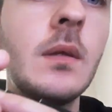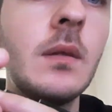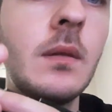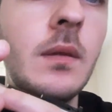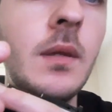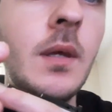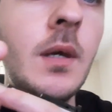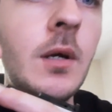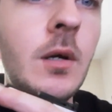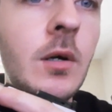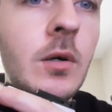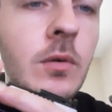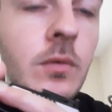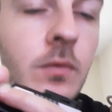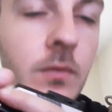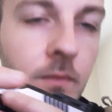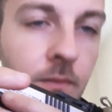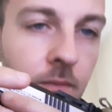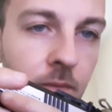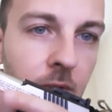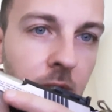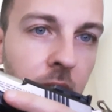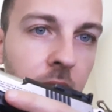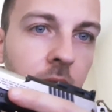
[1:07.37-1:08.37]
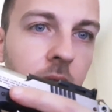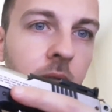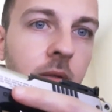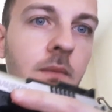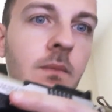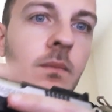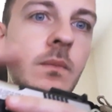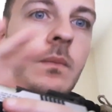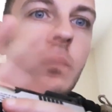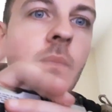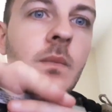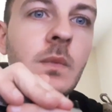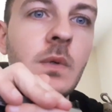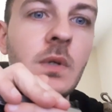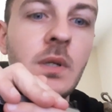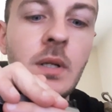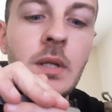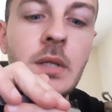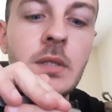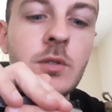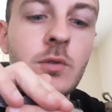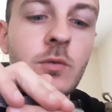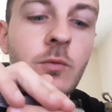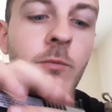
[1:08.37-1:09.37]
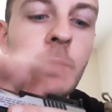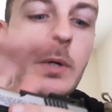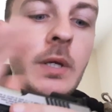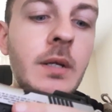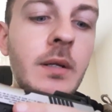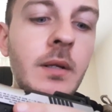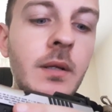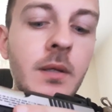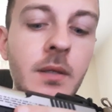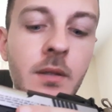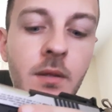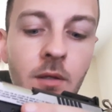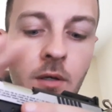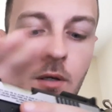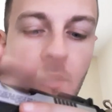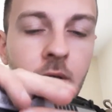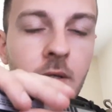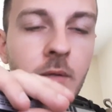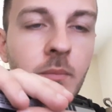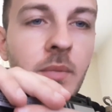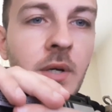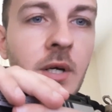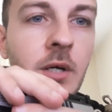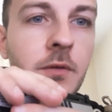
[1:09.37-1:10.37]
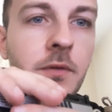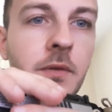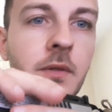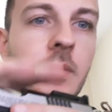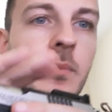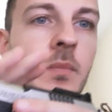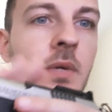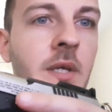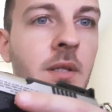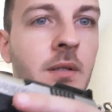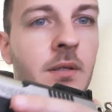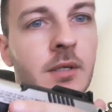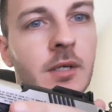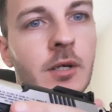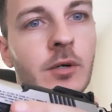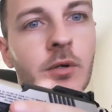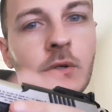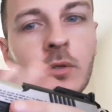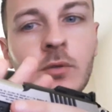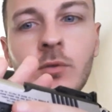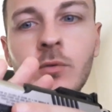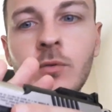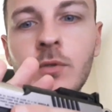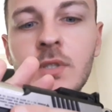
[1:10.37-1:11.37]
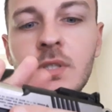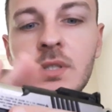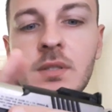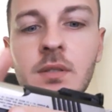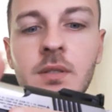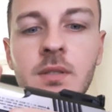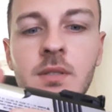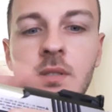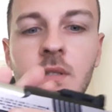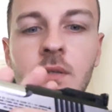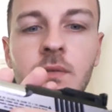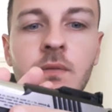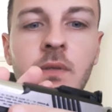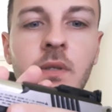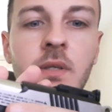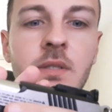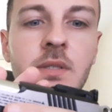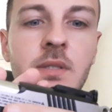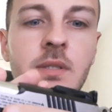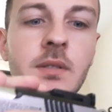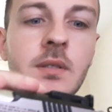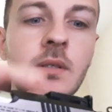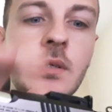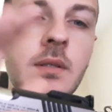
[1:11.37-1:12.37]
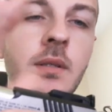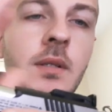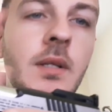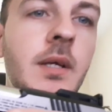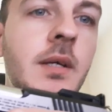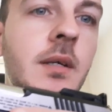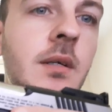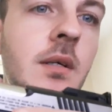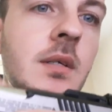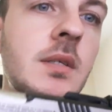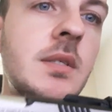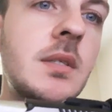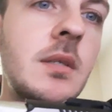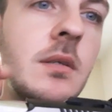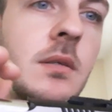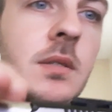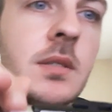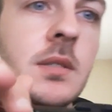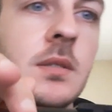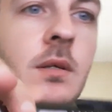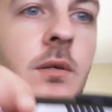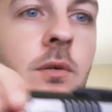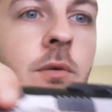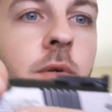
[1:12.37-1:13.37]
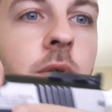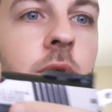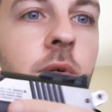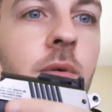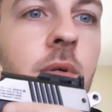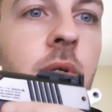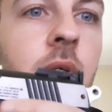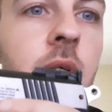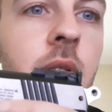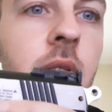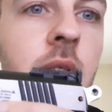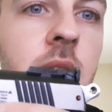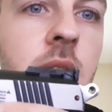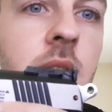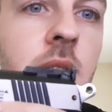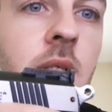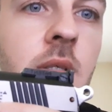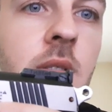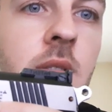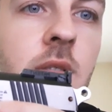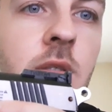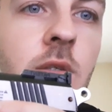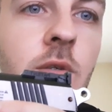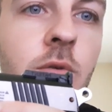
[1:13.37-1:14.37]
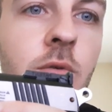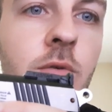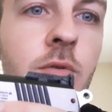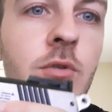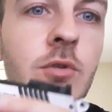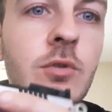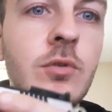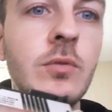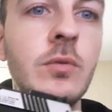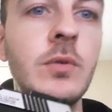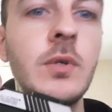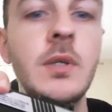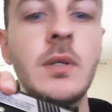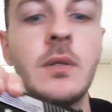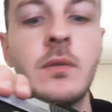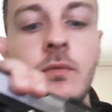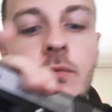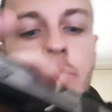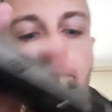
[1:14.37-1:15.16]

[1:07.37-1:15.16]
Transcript: Now, let's quickly talk about the main characteristics of this gun. Like I said, it's not a real gun, it's a CO2 gun.